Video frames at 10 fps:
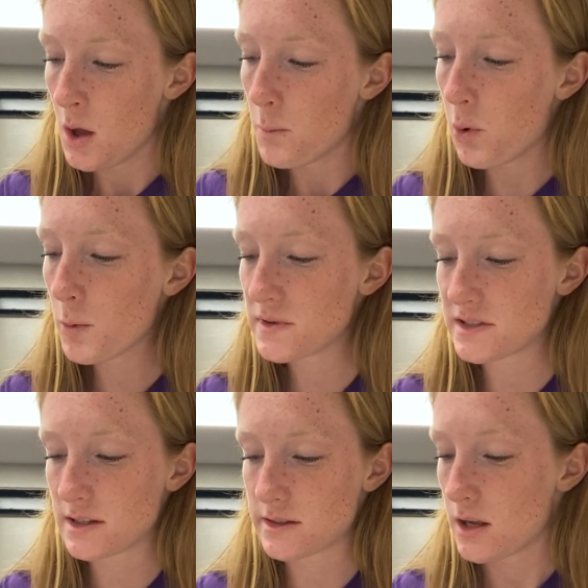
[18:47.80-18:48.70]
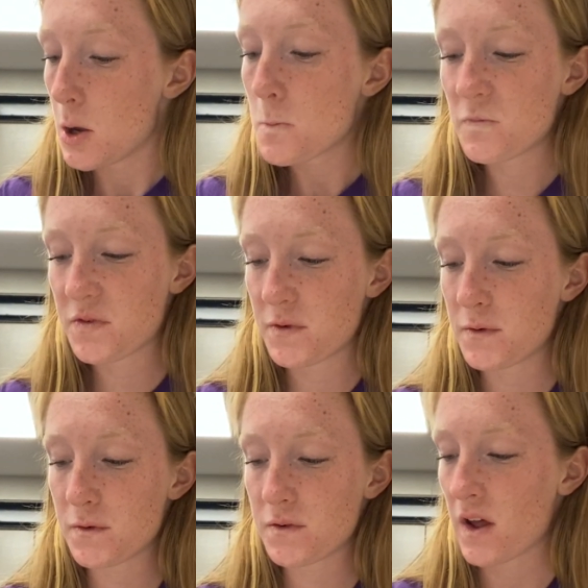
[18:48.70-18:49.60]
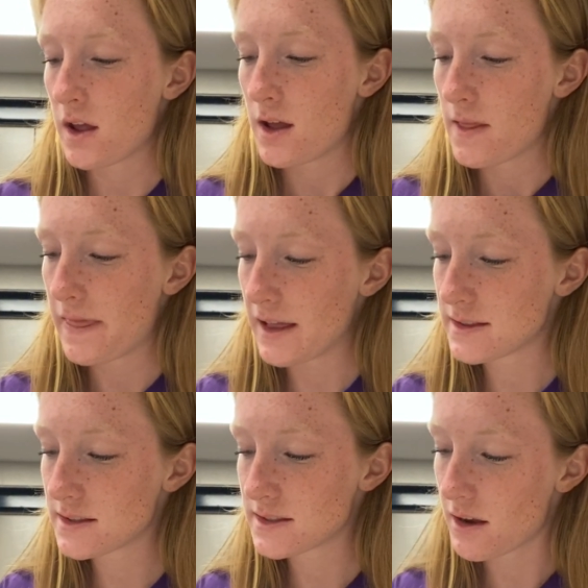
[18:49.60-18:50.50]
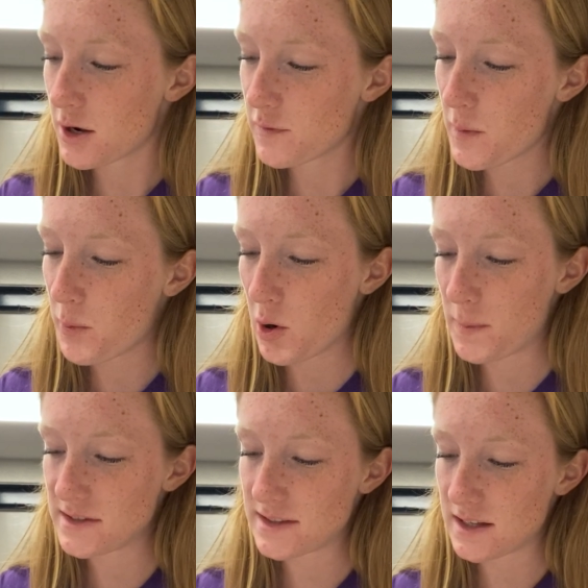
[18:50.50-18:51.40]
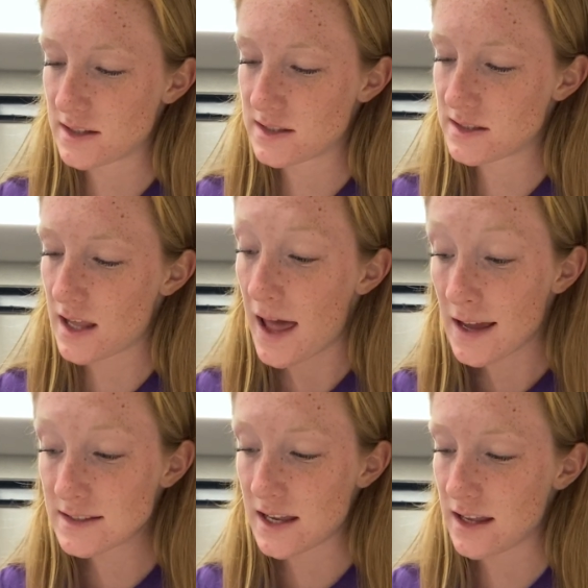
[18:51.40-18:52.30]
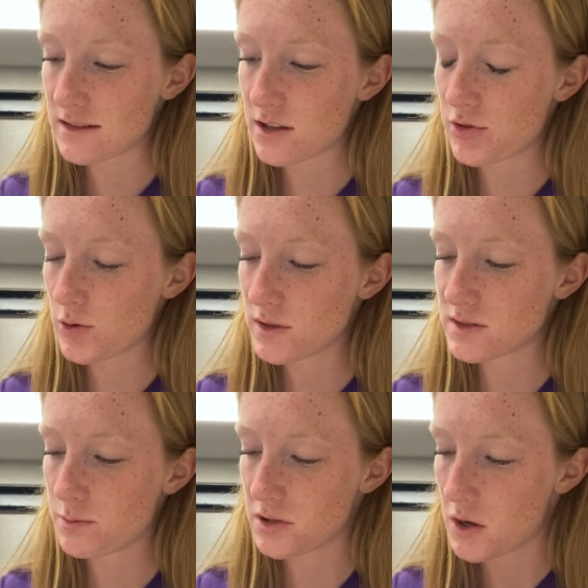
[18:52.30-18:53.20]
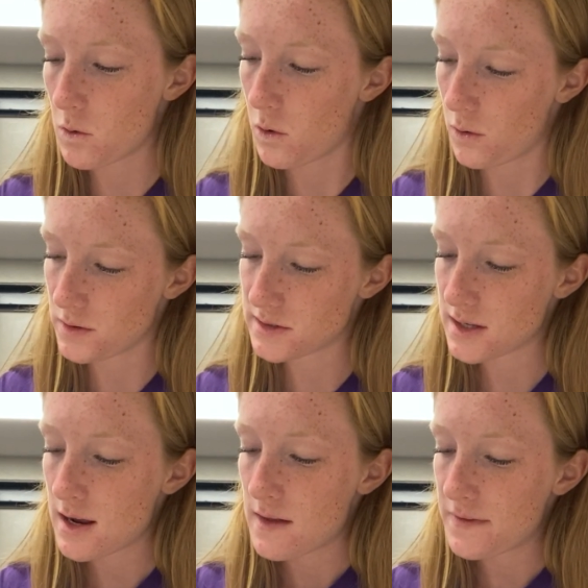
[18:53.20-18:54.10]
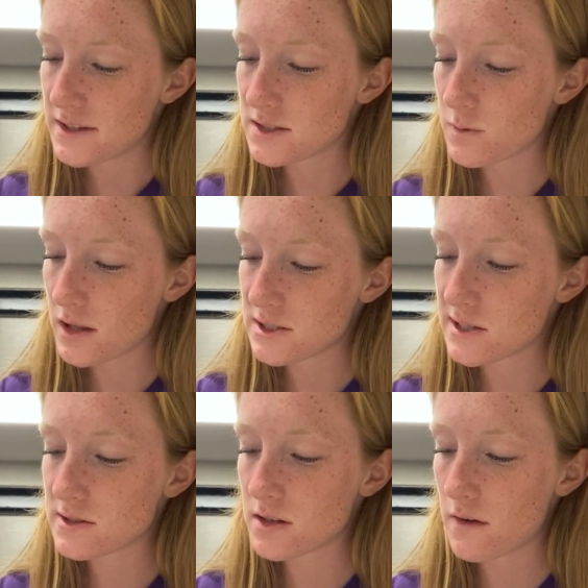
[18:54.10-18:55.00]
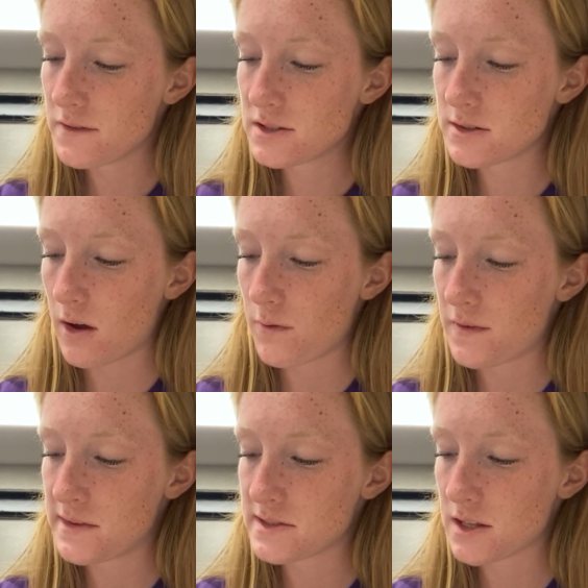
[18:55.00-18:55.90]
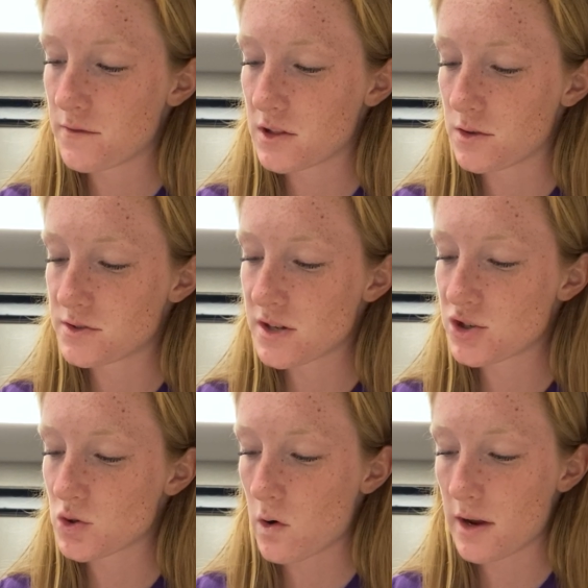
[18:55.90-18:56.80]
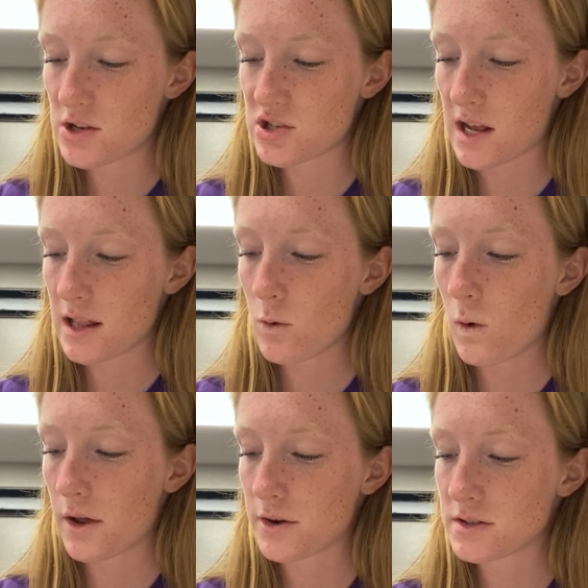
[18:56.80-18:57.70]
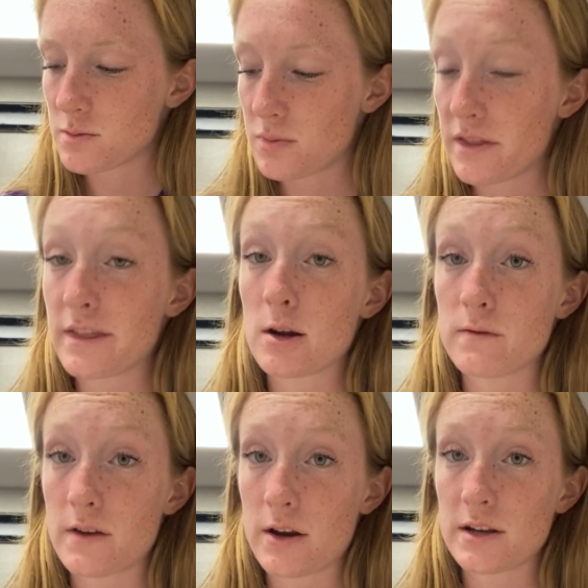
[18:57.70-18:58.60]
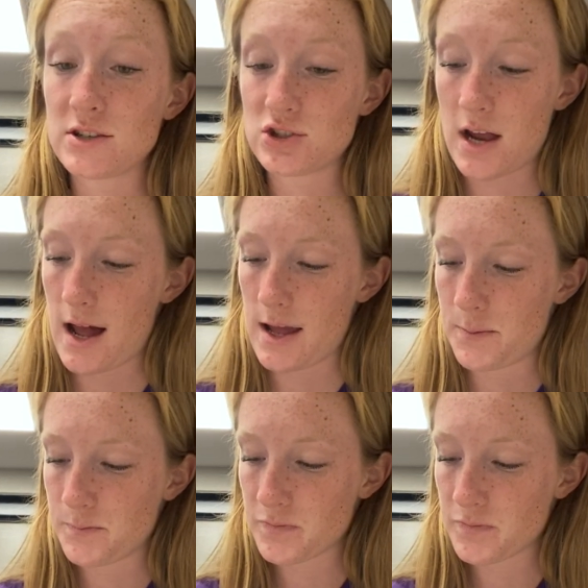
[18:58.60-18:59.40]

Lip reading: Porpoises. That's the sound of a porpoise exhaling through its blowholes. These relatives of the dolphins live close to shore in shallow waters, but they're very shy.